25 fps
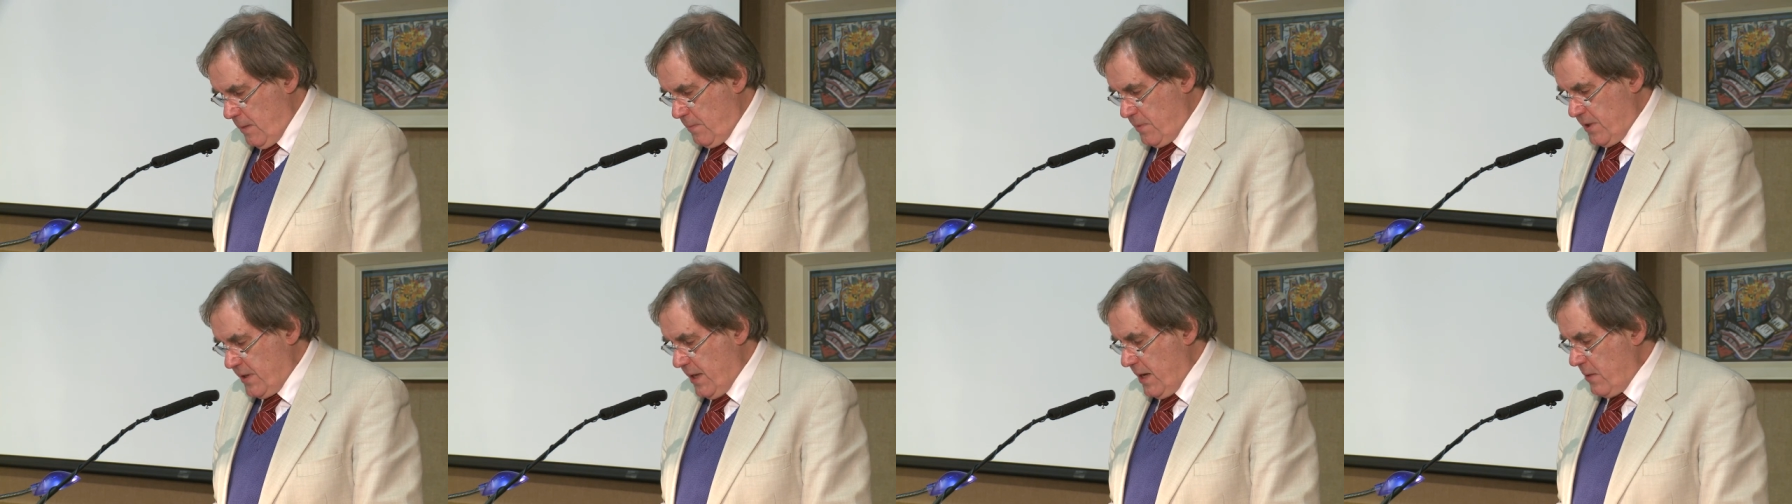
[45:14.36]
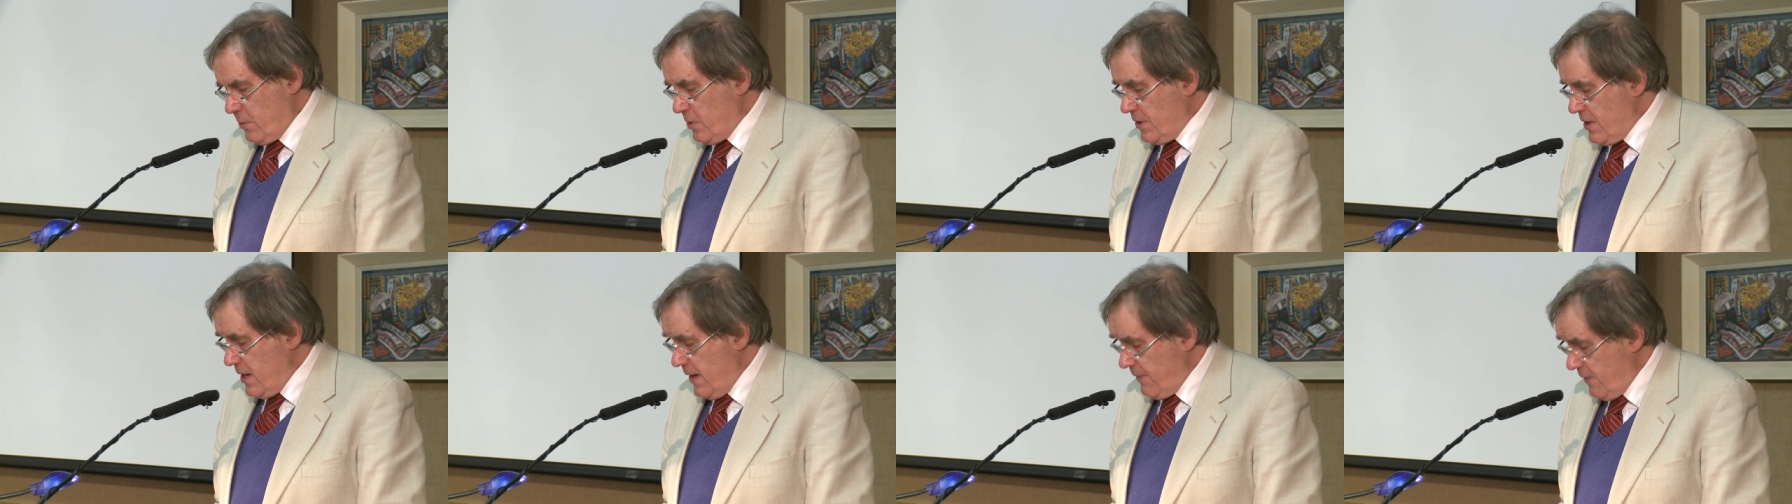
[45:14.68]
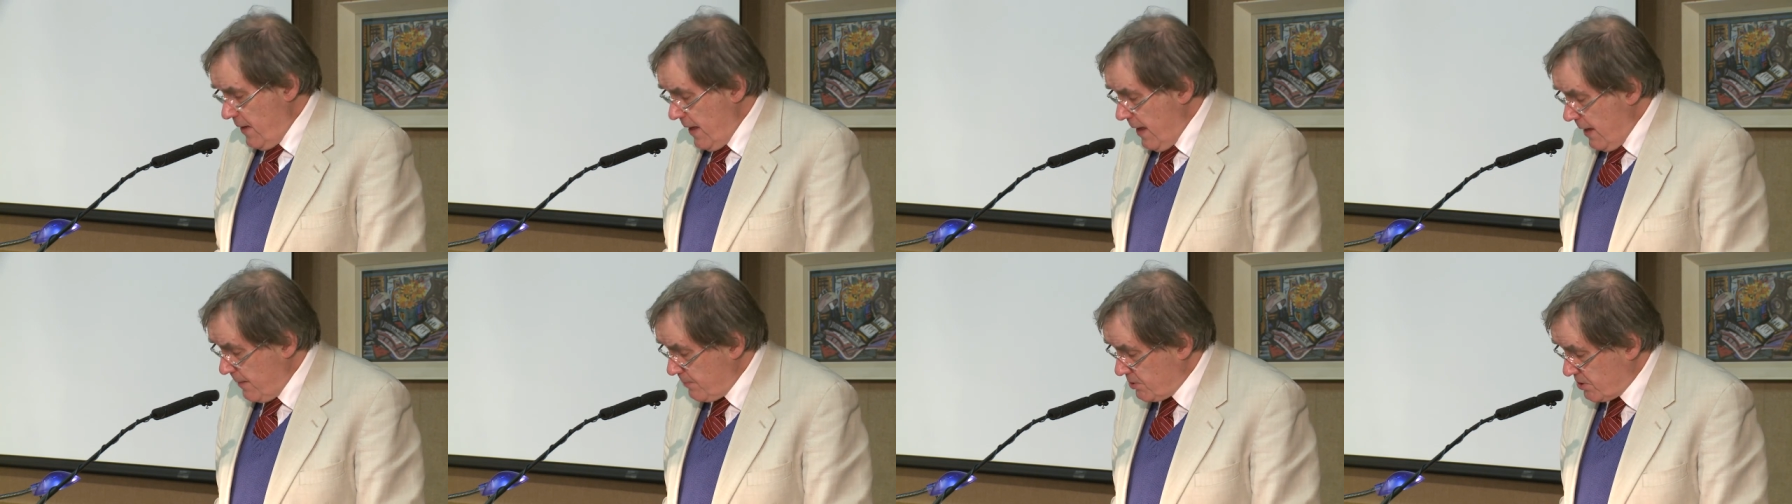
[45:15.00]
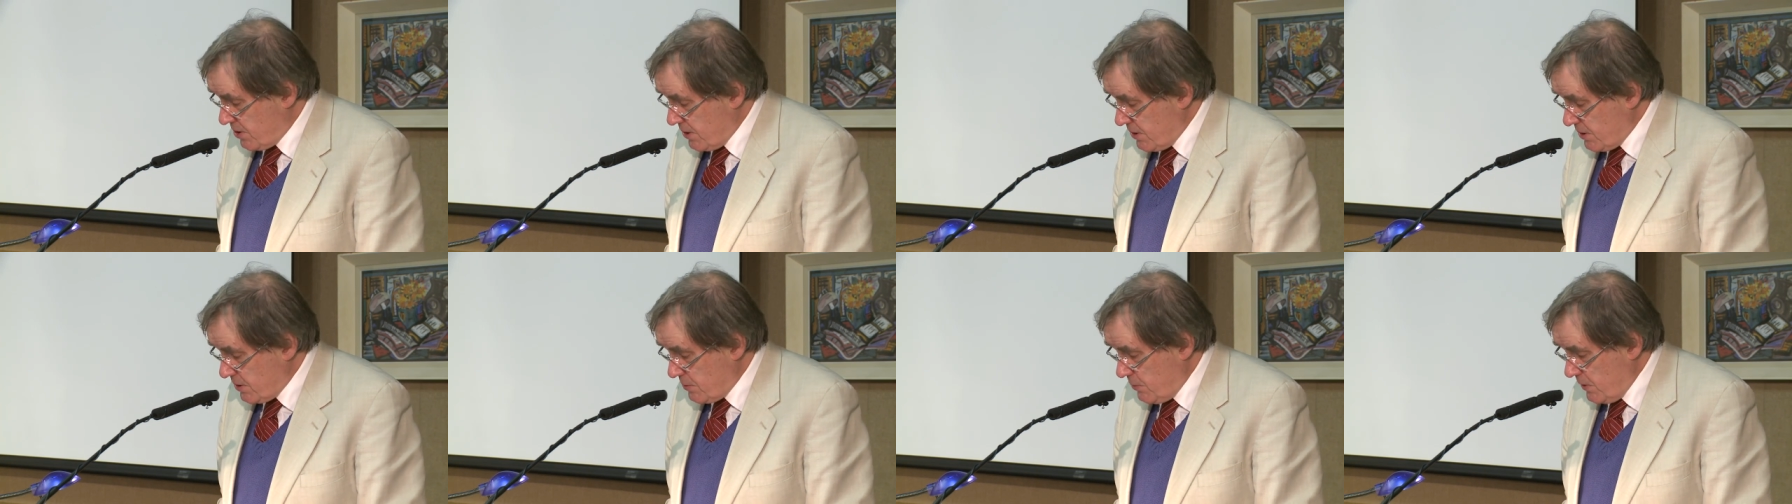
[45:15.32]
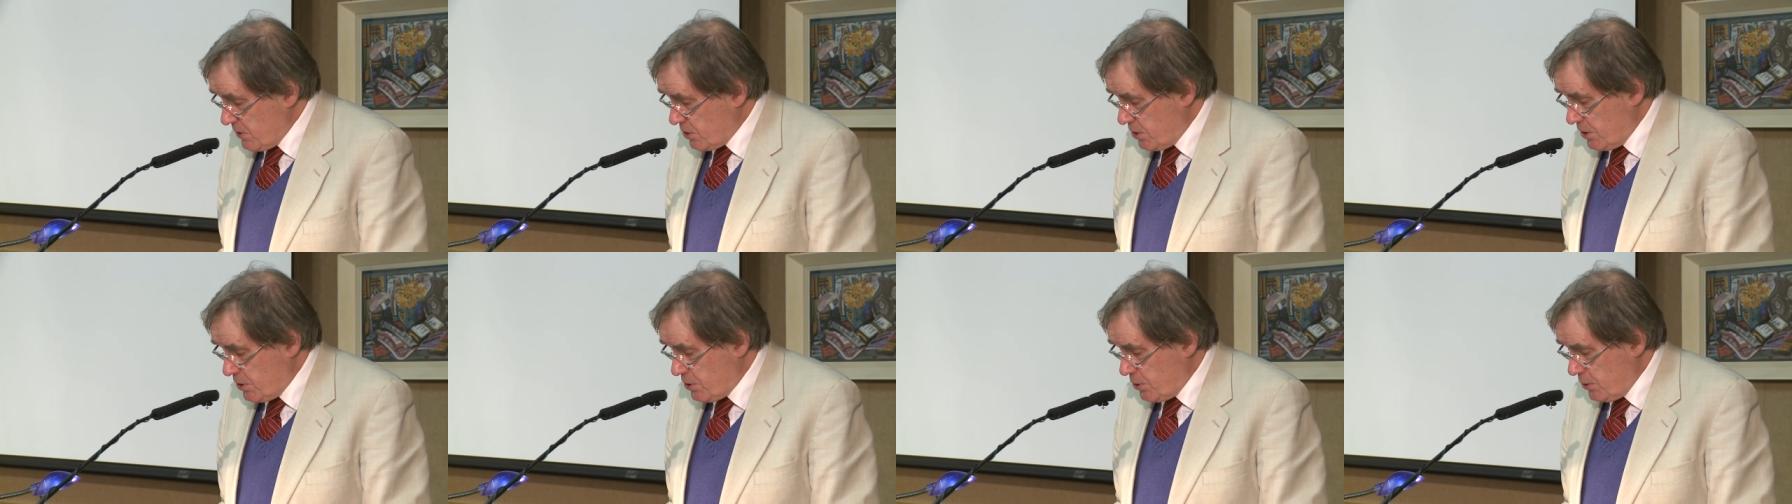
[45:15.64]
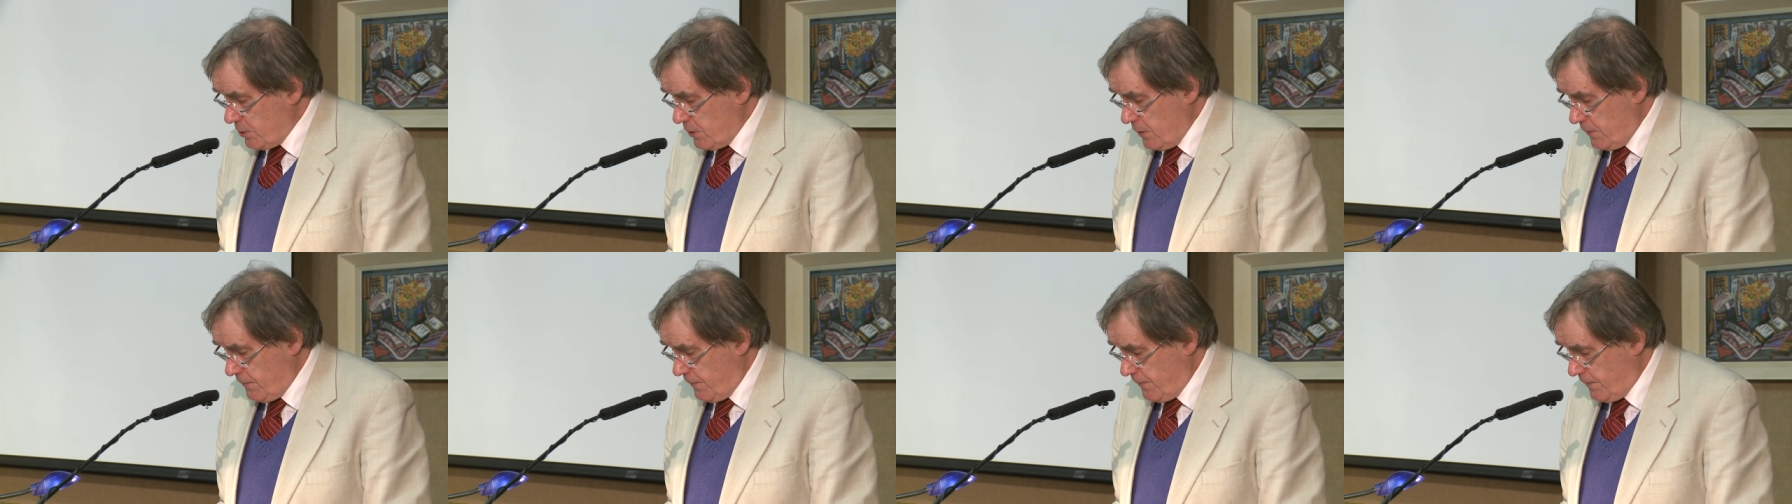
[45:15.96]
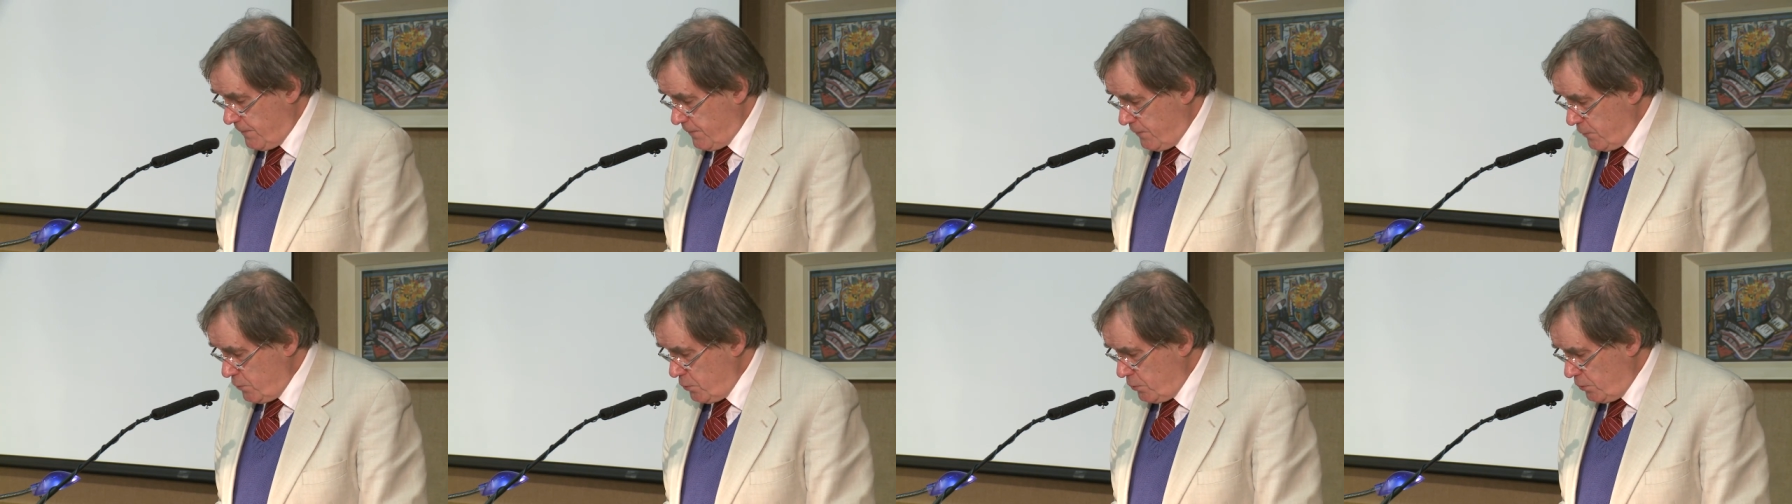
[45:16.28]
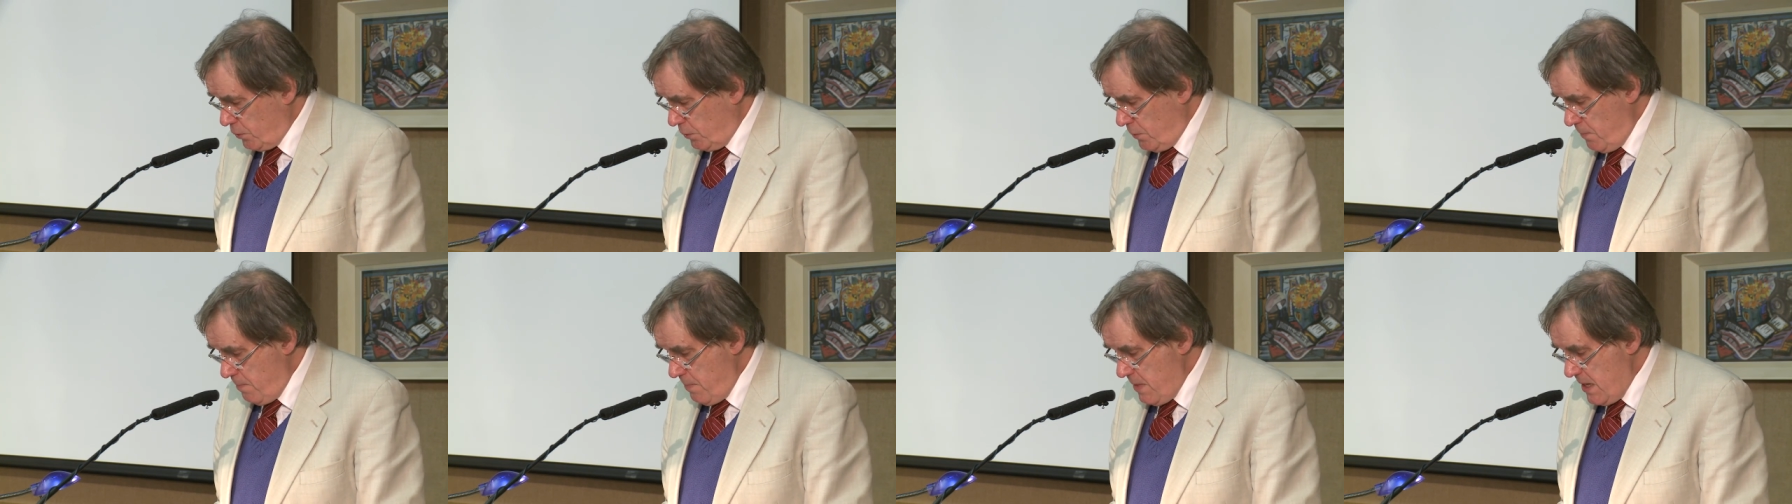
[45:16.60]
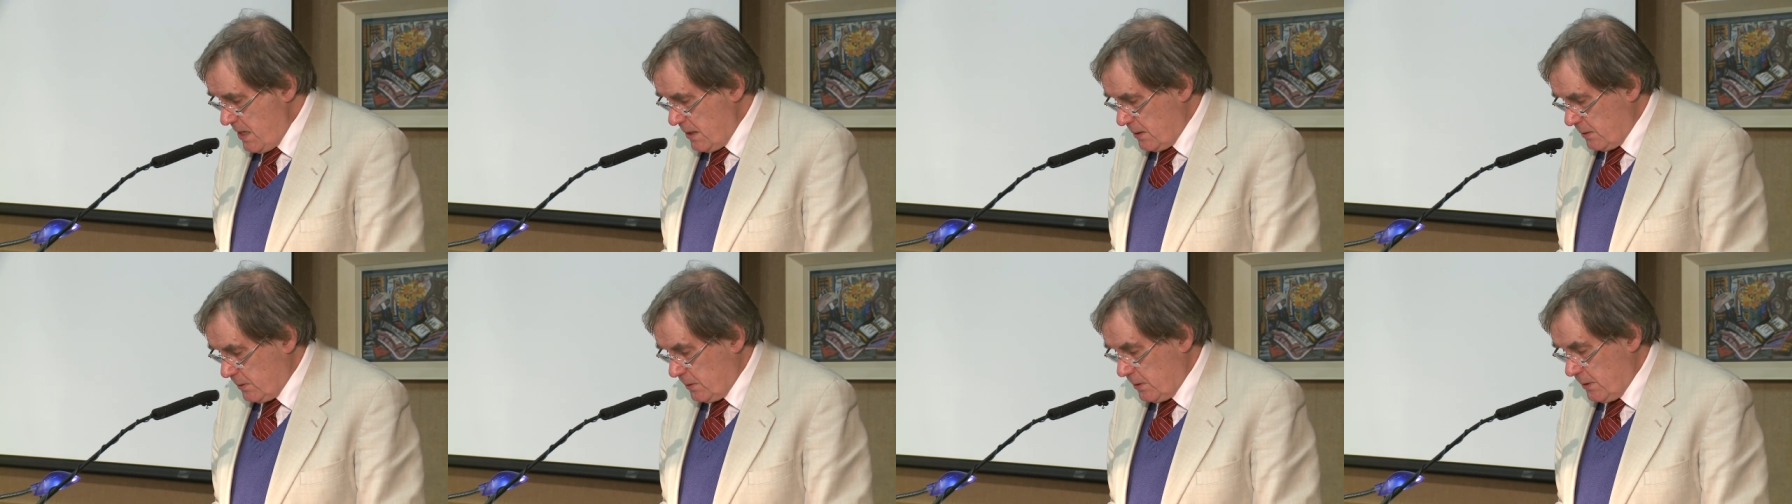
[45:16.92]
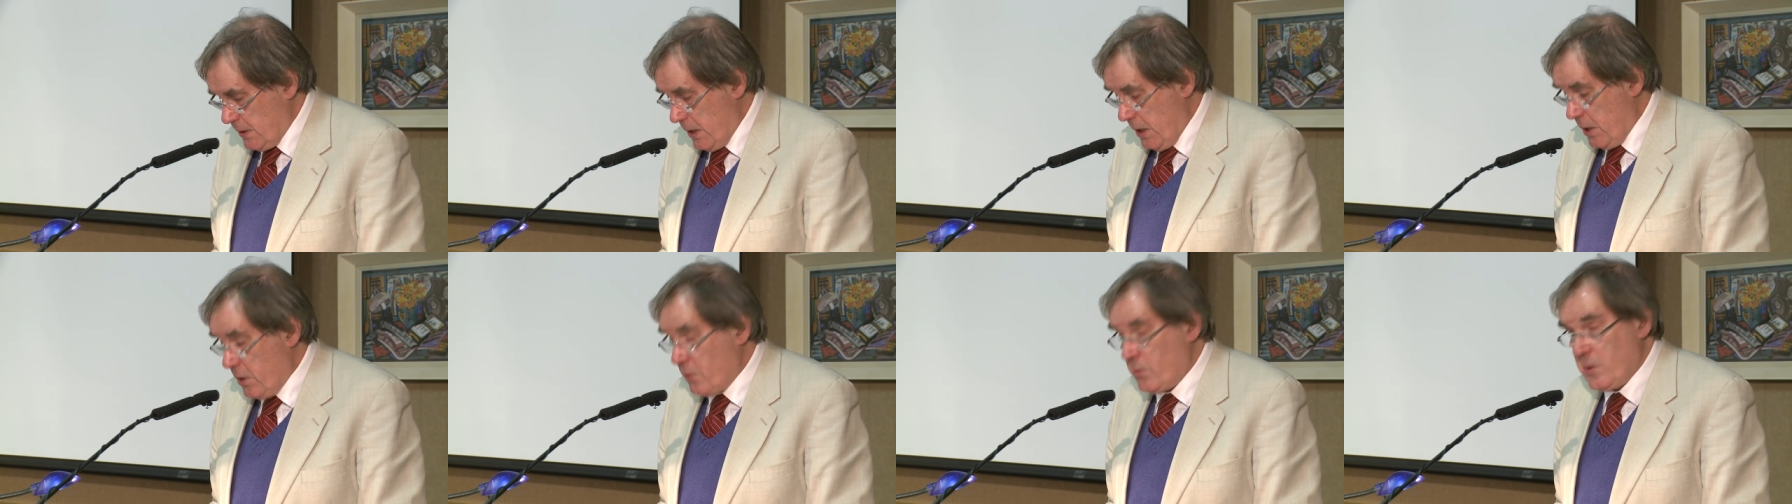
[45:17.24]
but they were never absent when she took her frugal meal,